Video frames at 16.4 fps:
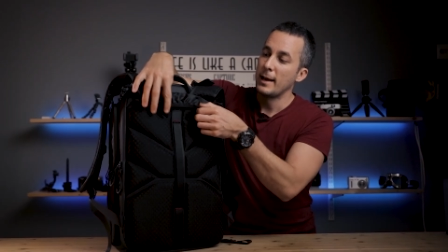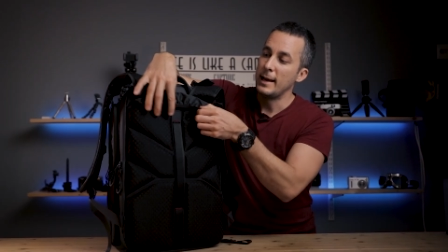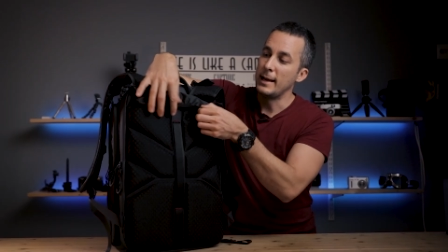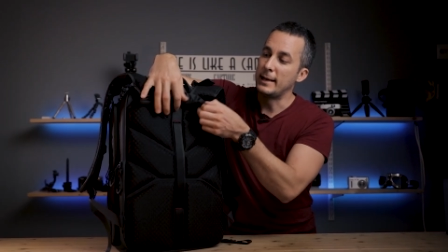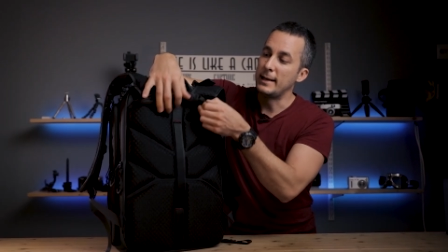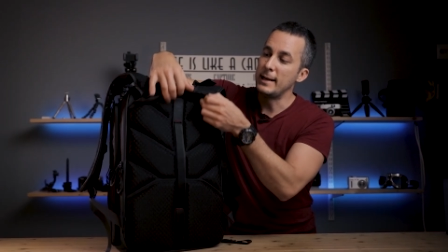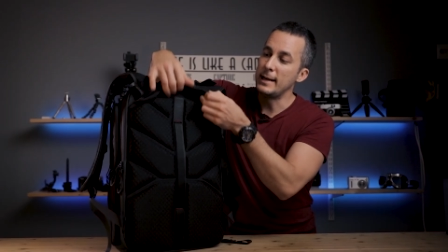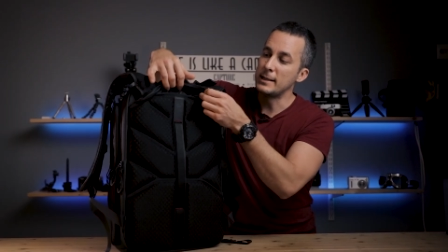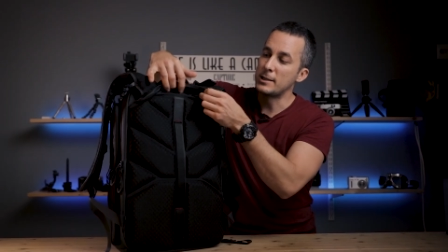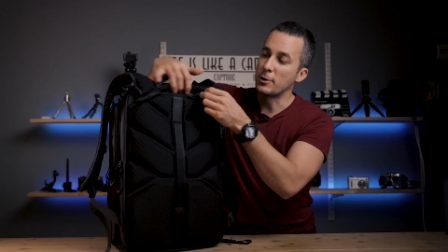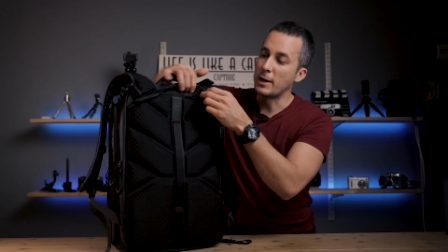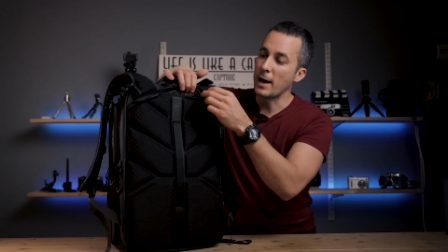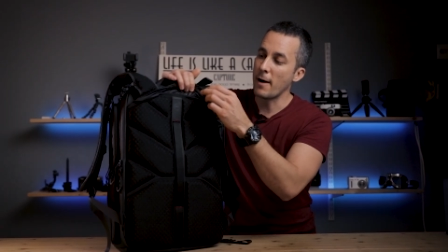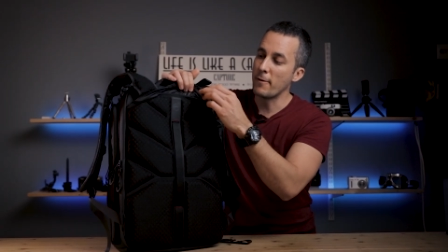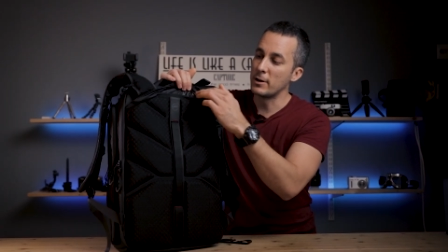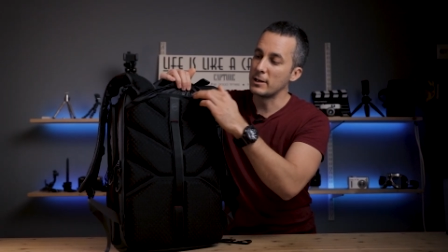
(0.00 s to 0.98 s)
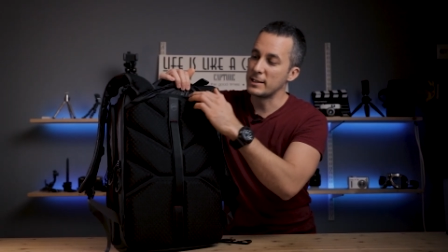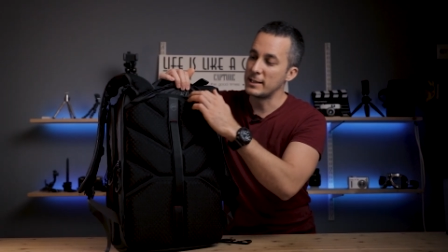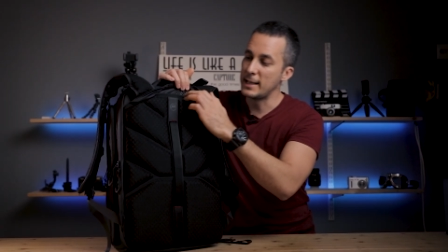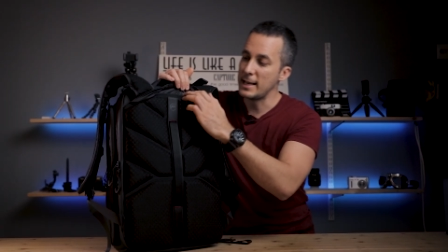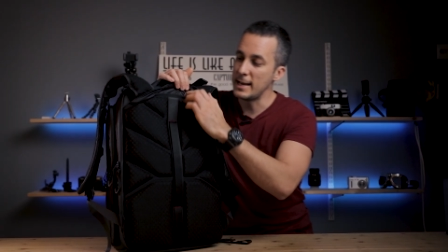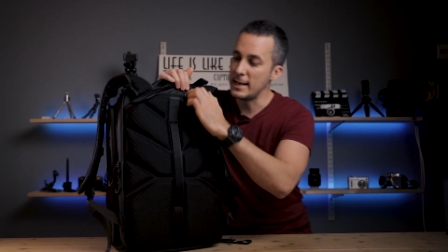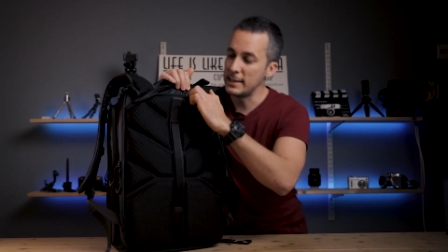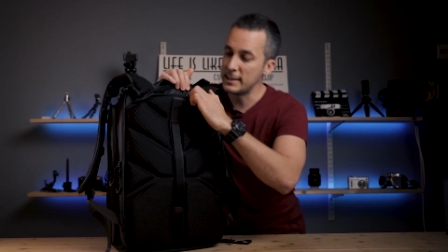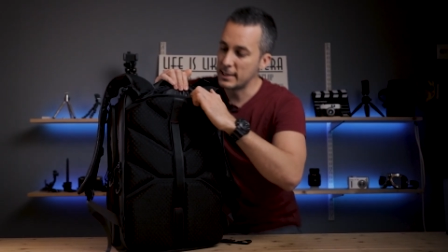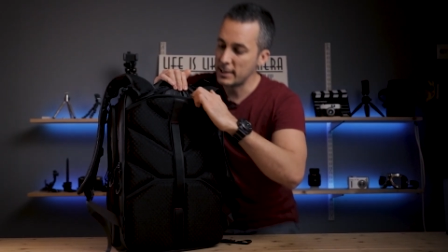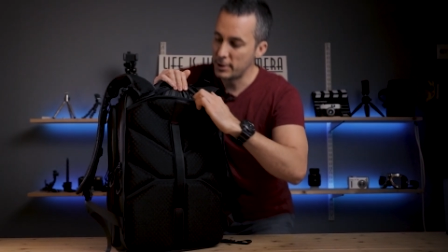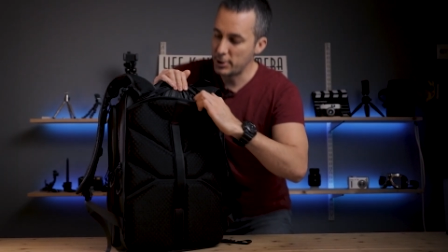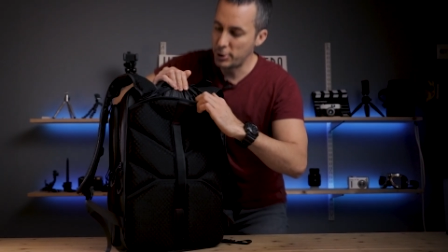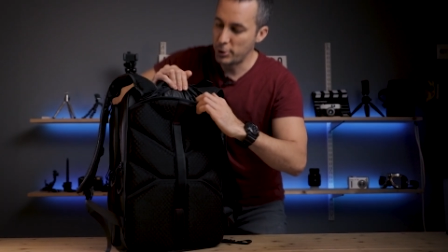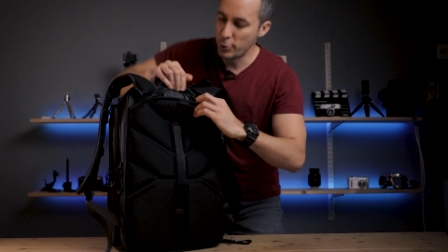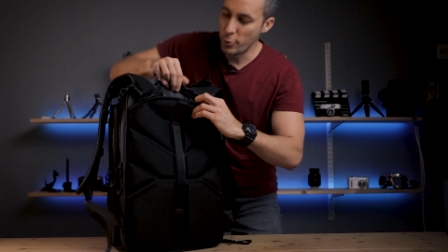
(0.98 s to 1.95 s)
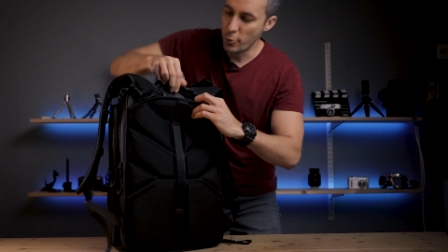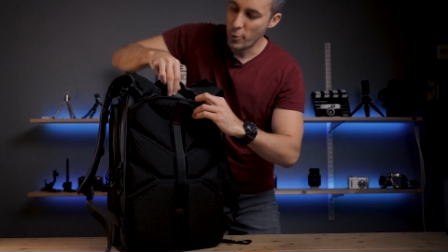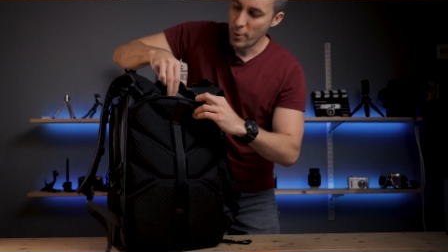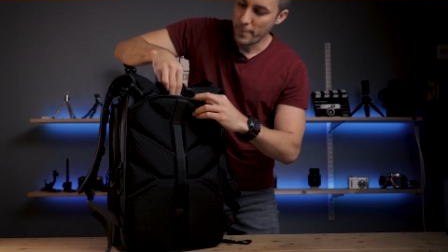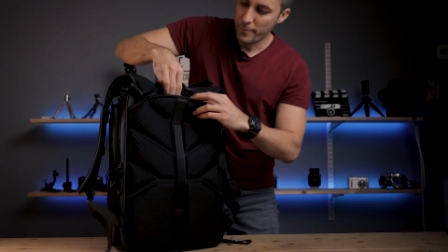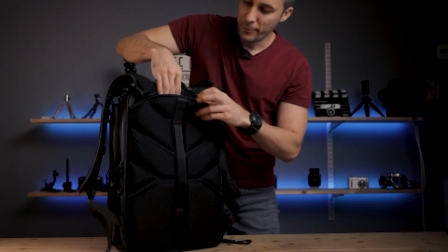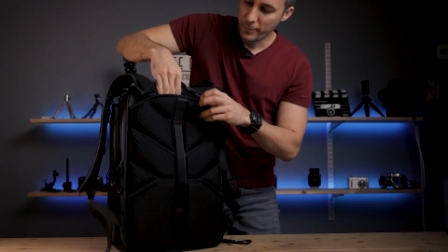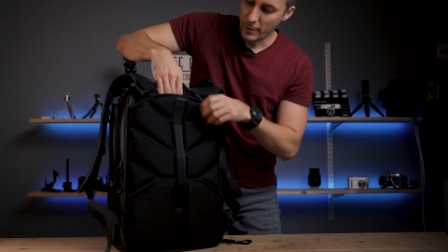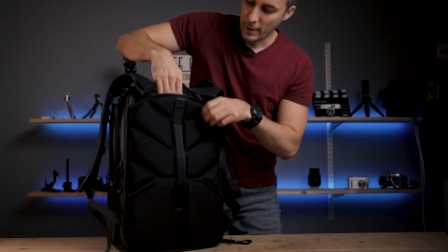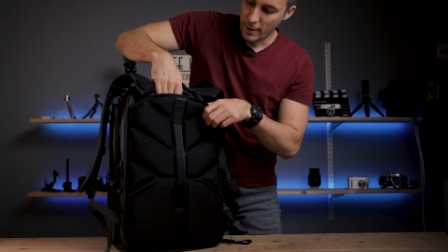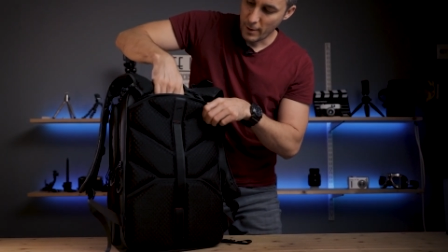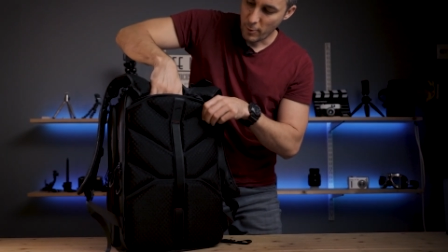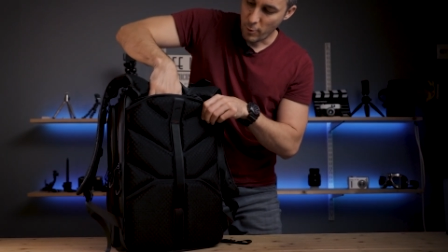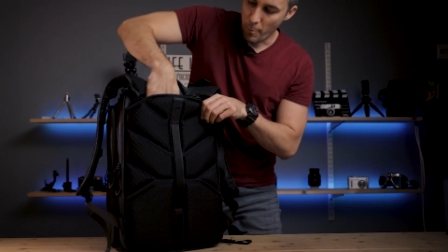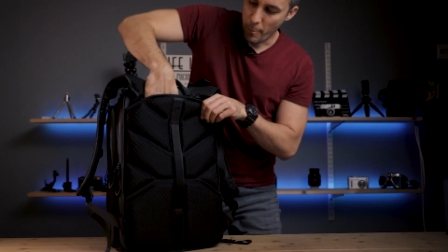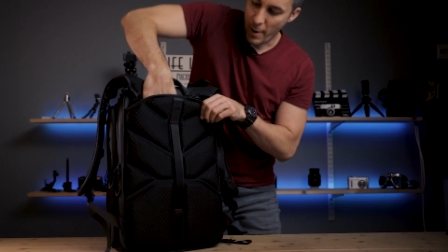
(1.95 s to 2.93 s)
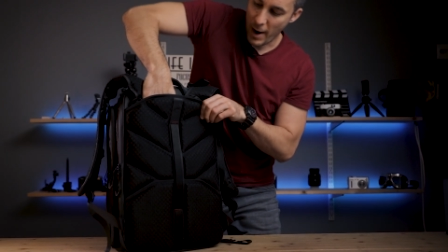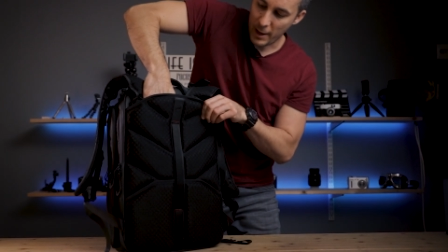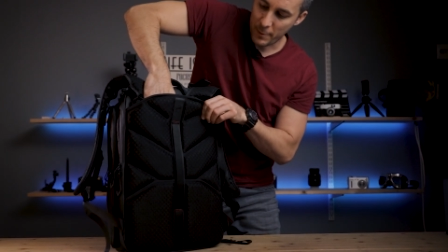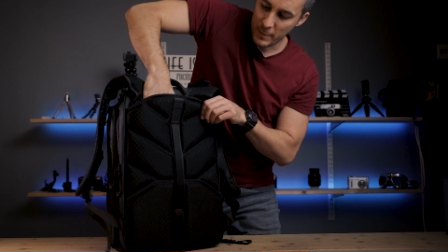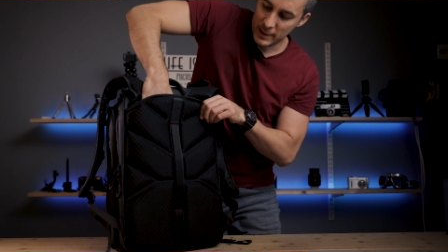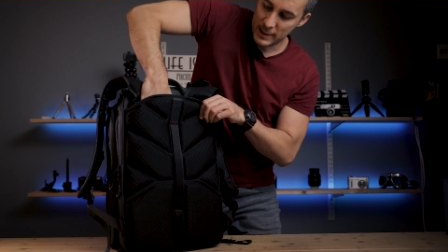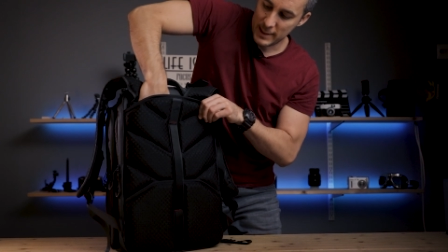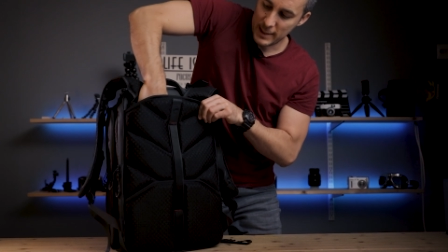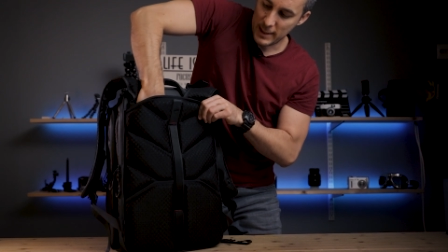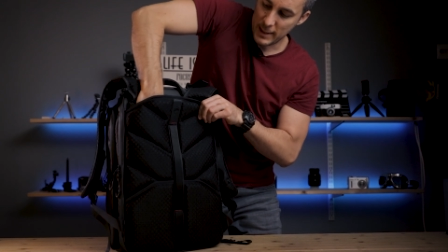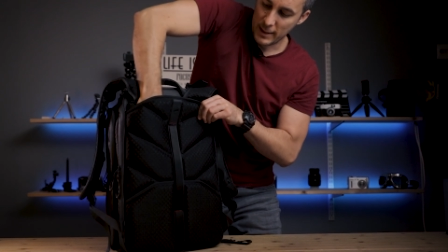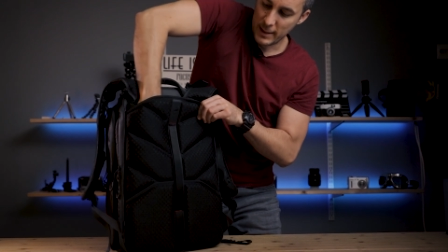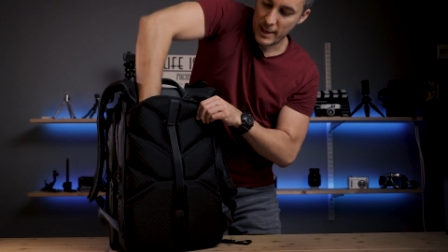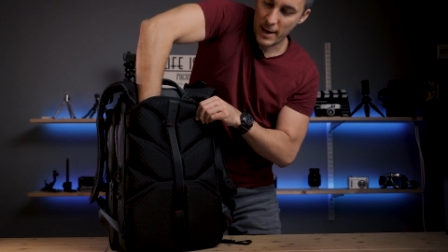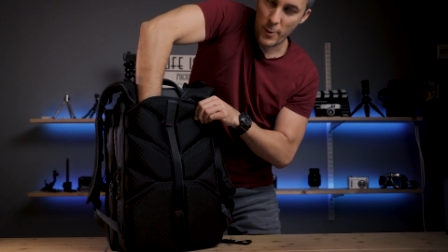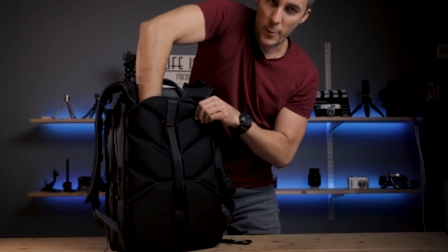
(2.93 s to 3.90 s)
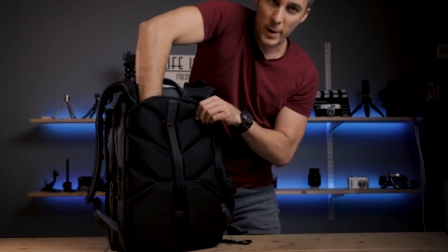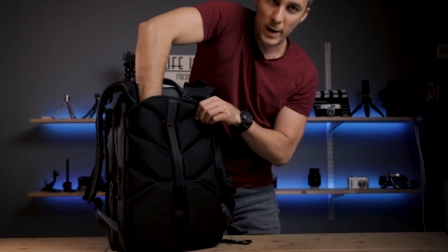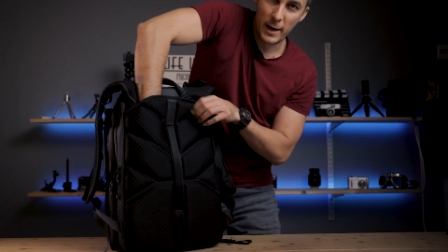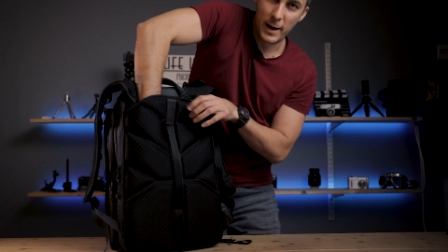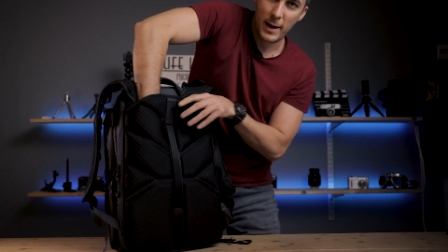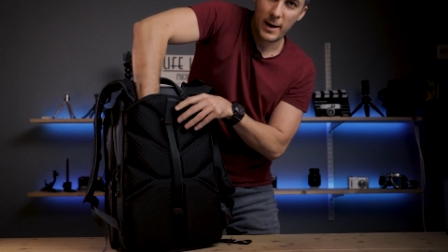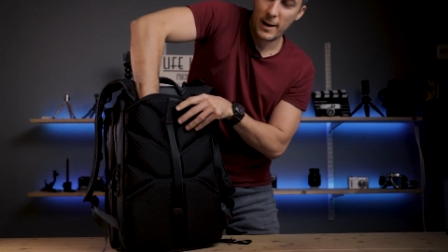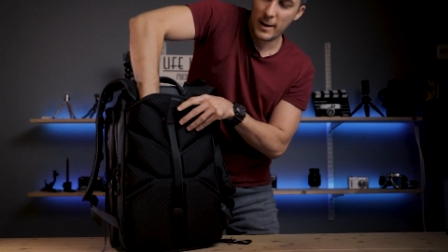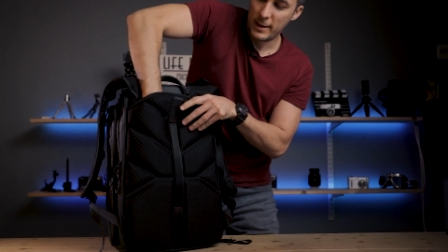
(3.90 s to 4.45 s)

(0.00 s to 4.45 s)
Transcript: it needs to cover these two compartments. They're really